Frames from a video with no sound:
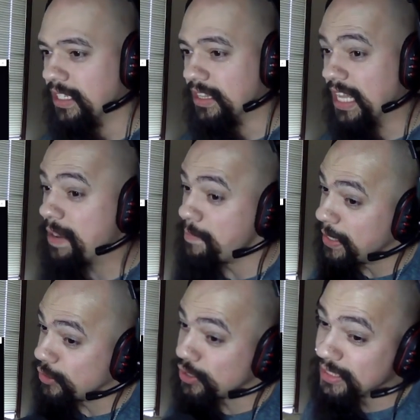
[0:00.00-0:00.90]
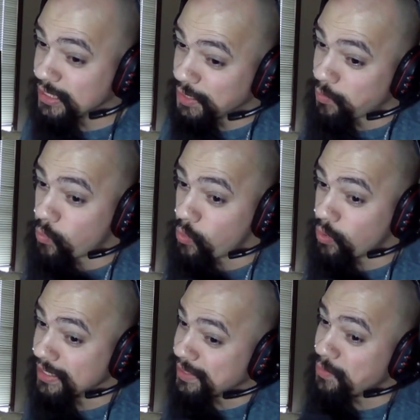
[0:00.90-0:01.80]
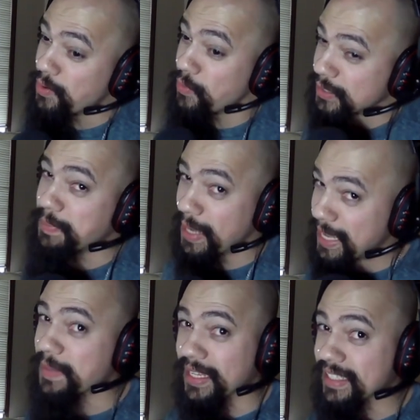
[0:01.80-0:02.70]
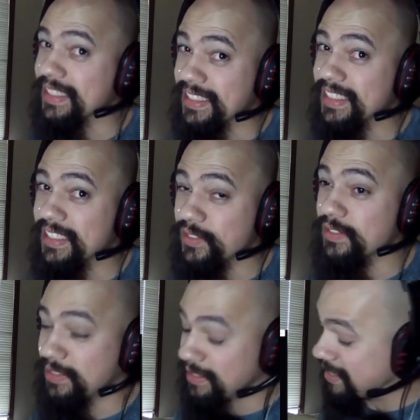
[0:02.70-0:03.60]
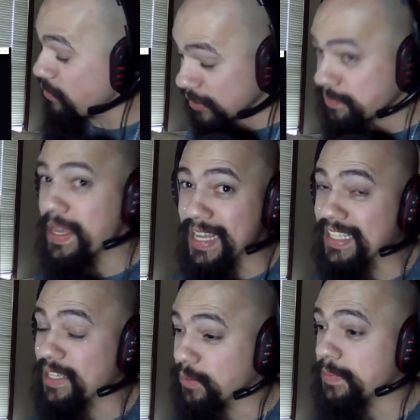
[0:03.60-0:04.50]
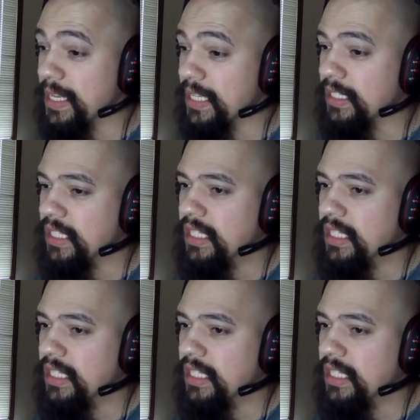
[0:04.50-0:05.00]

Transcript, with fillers: Not even mention the Civil War. The Civil War was bad, man. It was bad. It was bad.